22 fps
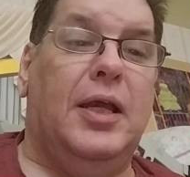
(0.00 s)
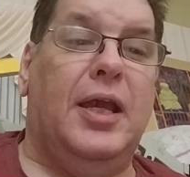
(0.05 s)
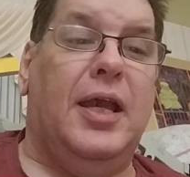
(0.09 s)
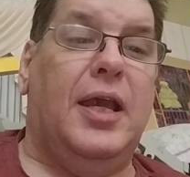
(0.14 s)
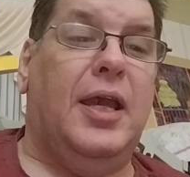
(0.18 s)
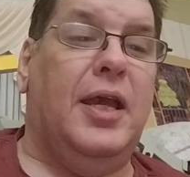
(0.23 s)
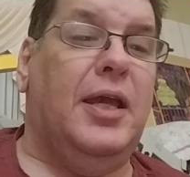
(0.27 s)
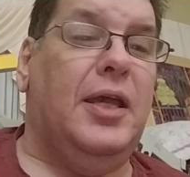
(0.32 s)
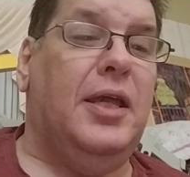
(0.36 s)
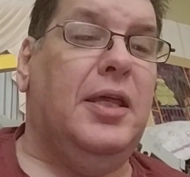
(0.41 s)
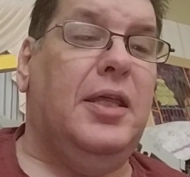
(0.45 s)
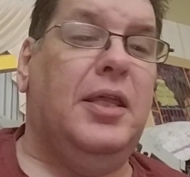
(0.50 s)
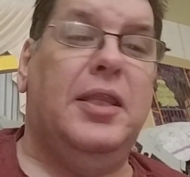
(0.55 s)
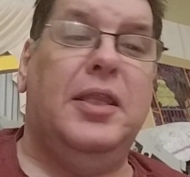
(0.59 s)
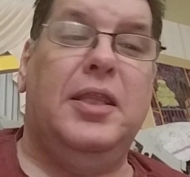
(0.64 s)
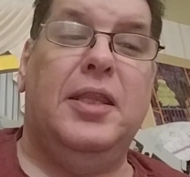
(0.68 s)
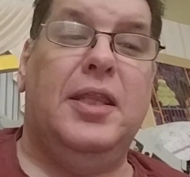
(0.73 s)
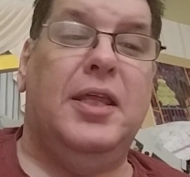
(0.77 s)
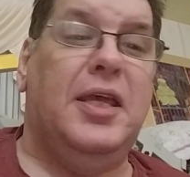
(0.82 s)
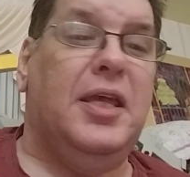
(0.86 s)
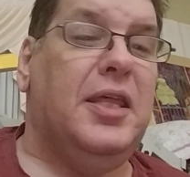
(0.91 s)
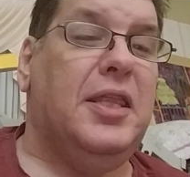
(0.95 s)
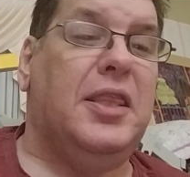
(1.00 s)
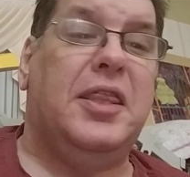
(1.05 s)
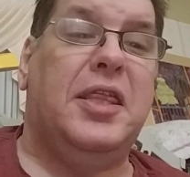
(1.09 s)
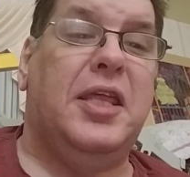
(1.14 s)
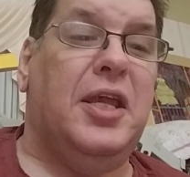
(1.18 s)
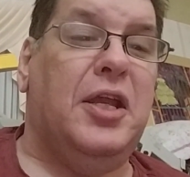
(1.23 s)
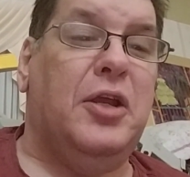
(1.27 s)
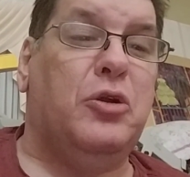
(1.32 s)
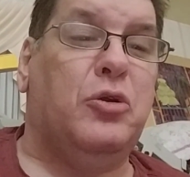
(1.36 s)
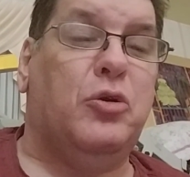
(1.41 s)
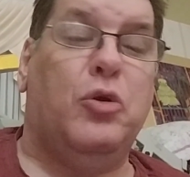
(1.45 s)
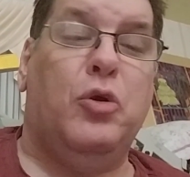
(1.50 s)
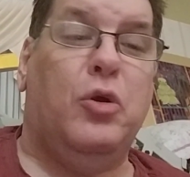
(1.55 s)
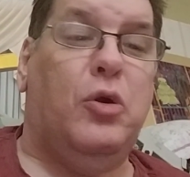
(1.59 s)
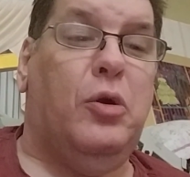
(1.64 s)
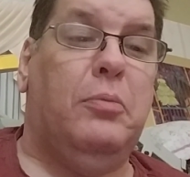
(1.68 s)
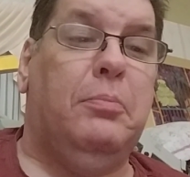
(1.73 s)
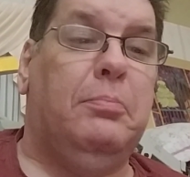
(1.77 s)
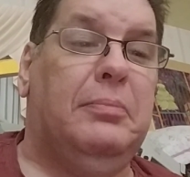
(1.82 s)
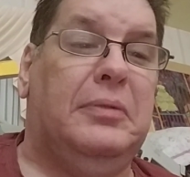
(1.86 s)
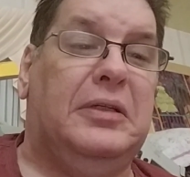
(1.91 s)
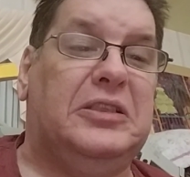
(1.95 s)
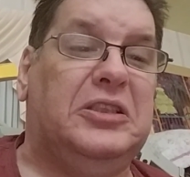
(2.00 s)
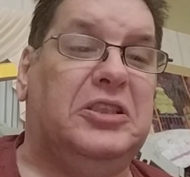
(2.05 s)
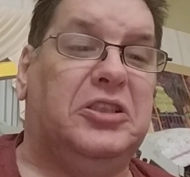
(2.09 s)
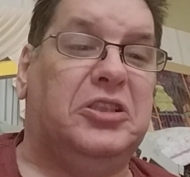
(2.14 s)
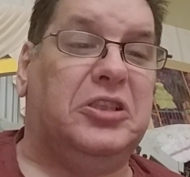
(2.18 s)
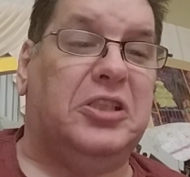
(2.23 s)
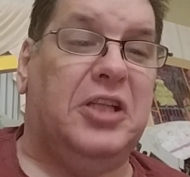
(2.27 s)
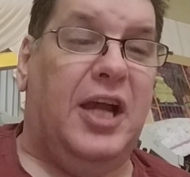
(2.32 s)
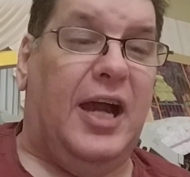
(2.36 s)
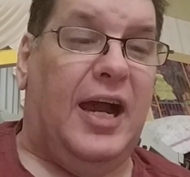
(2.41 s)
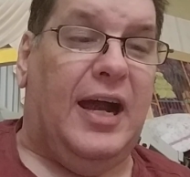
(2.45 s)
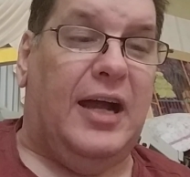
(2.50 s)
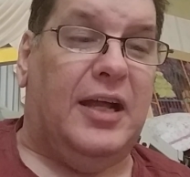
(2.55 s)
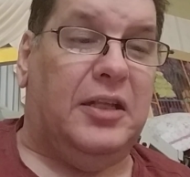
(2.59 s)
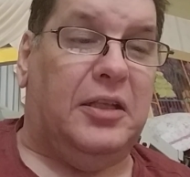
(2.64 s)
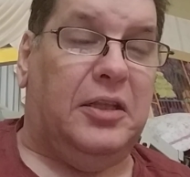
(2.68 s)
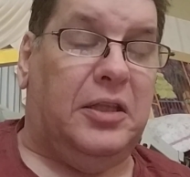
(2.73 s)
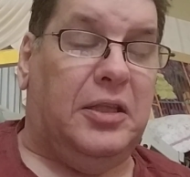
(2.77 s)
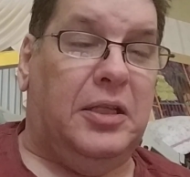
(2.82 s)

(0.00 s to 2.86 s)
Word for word: anything roman has got